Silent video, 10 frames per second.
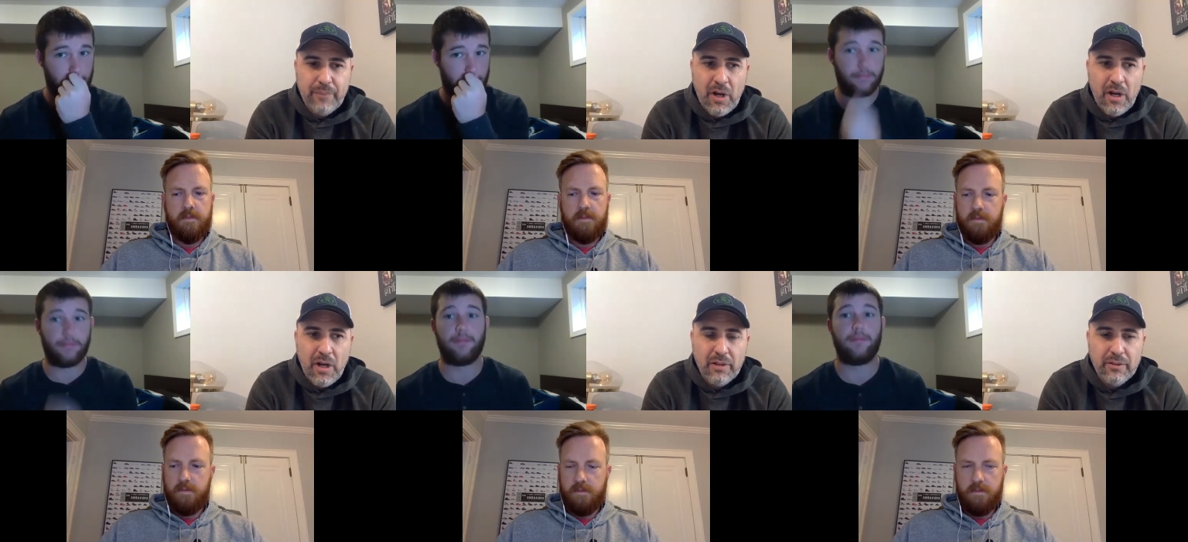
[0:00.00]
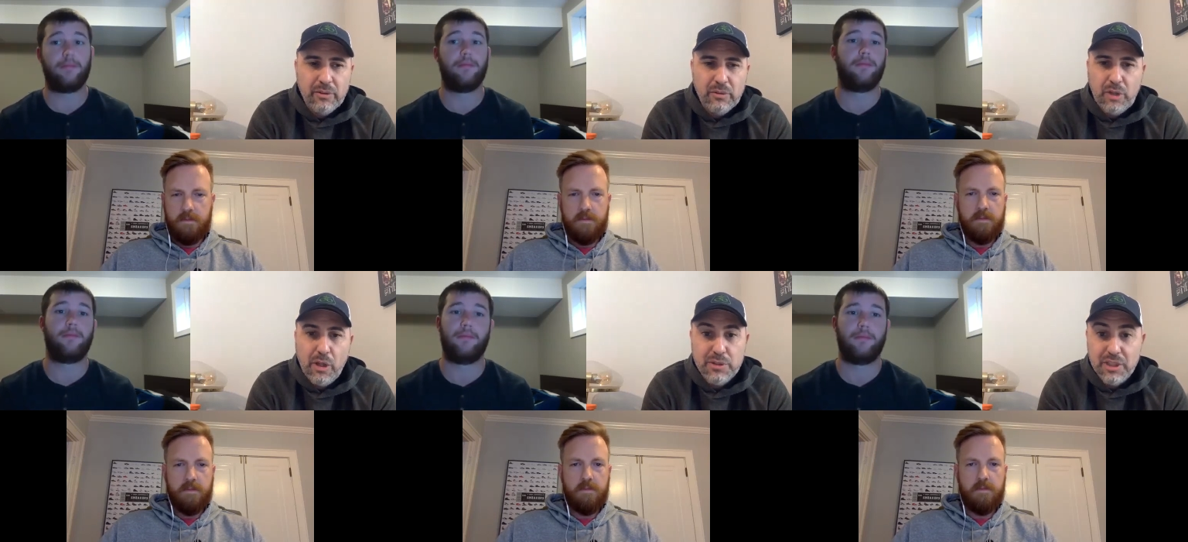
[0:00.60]
Speaker 1: uh, uh,
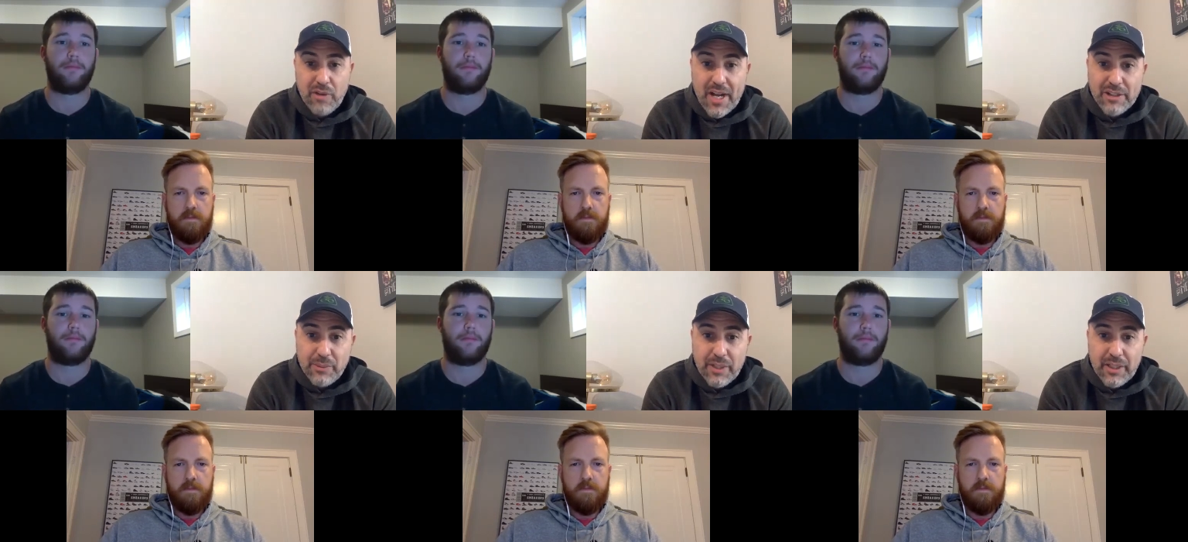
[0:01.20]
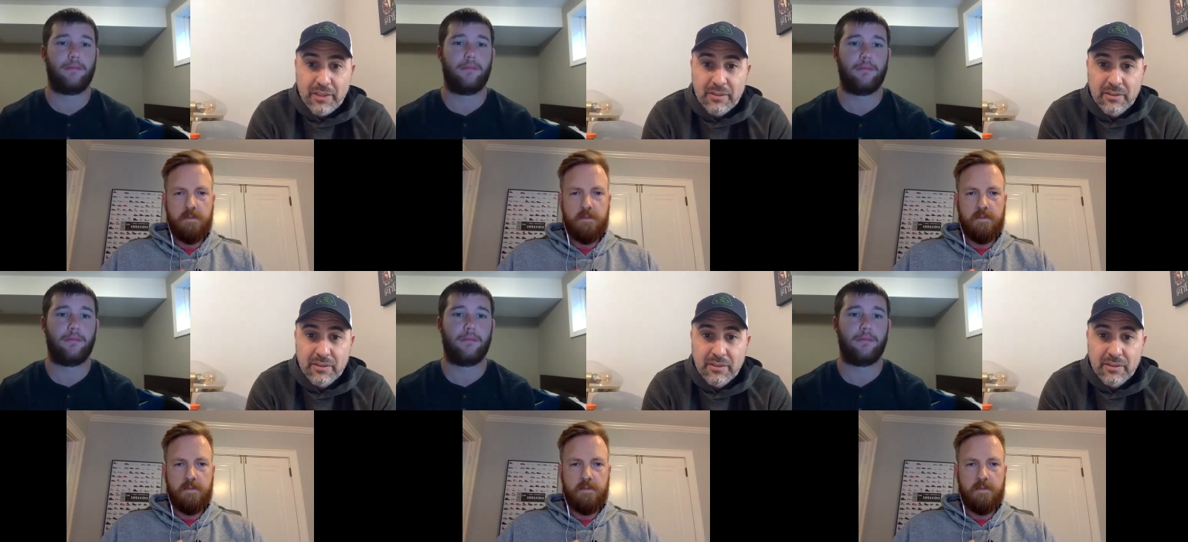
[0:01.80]
close to graduating.